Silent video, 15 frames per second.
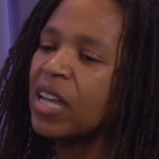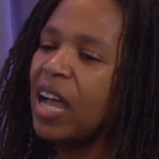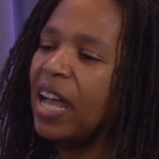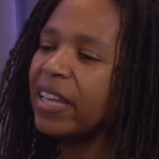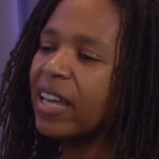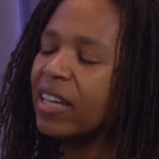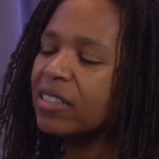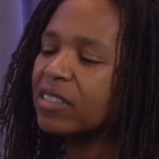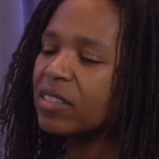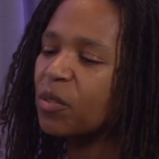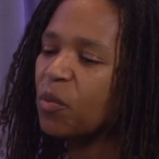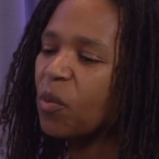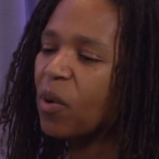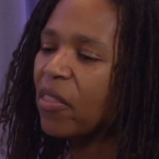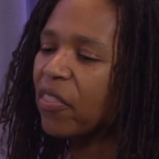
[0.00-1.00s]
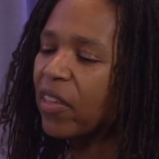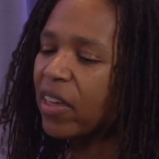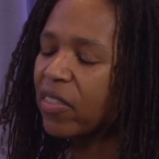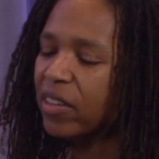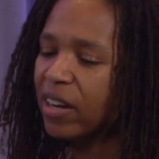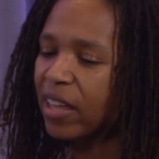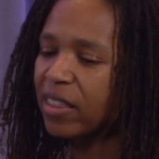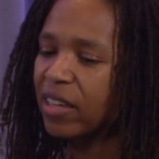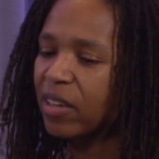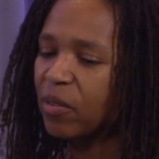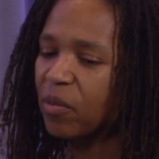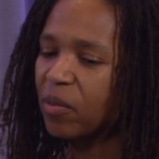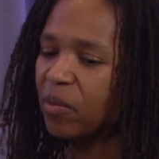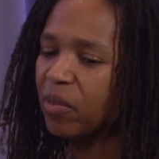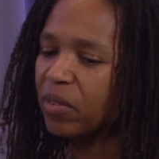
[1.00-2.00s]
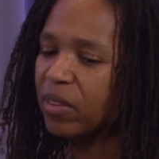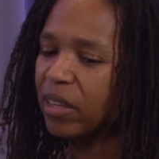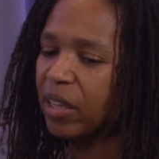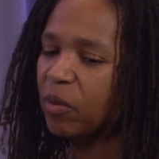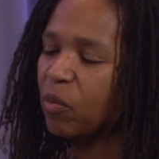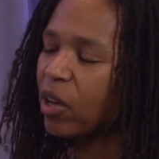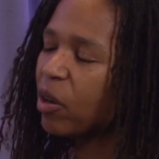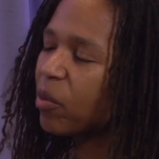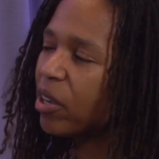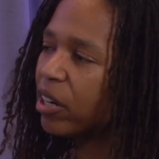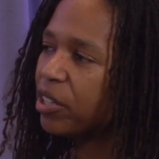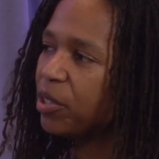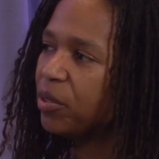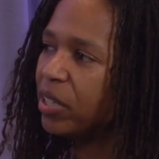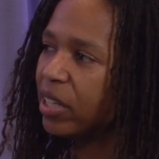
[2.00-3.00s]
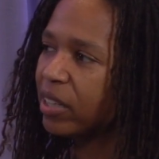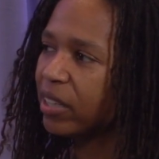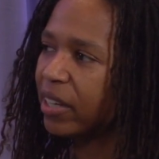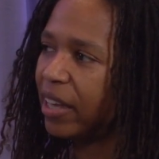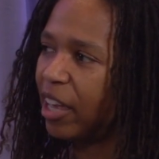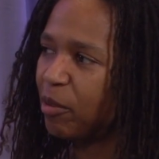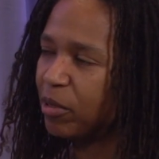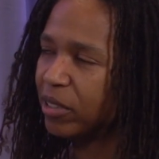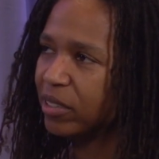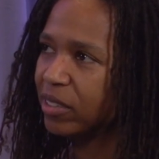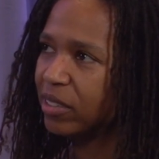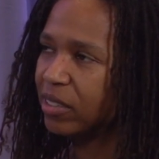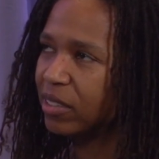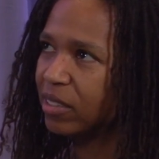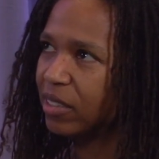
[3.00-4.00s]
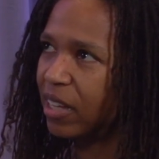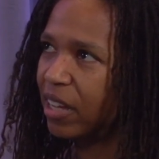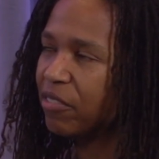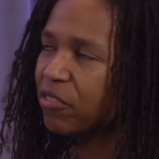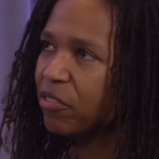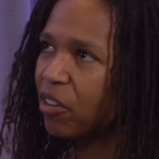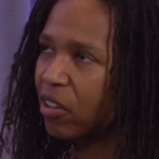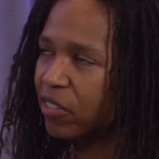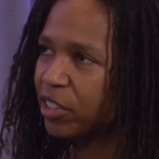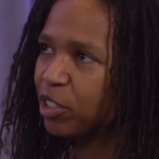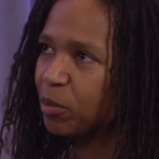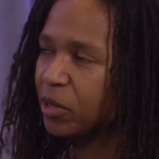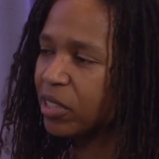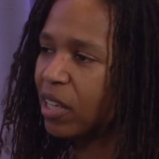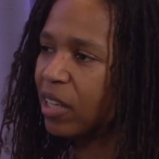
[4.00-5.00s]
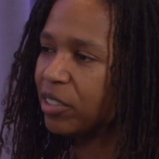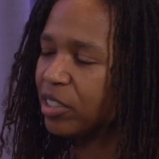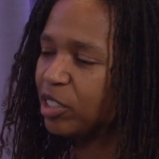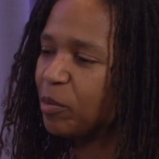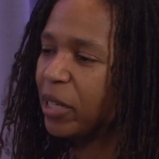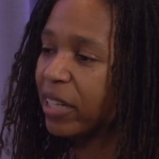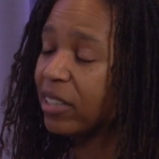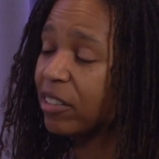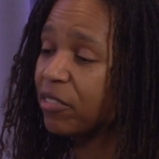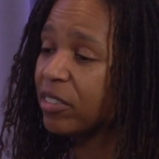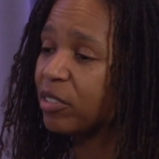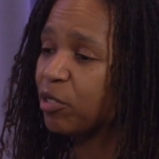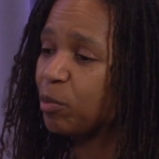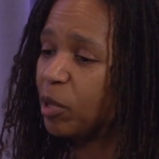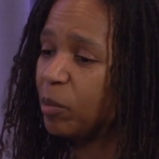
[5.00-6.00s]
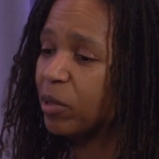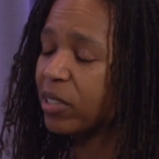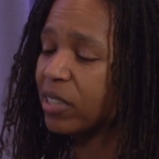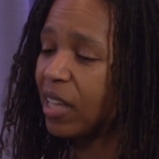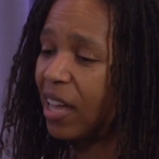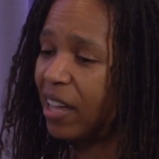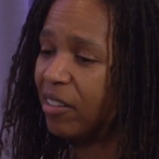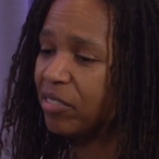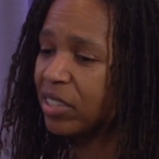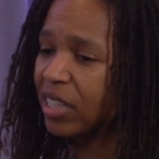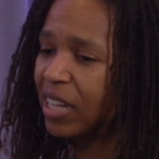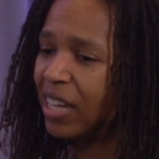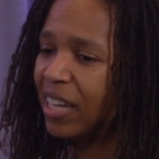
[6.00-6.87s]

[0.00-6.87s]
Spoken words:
I guess one thing that I think, like where we are uniquely able in vulvar dermatology to make a difference for people's lives,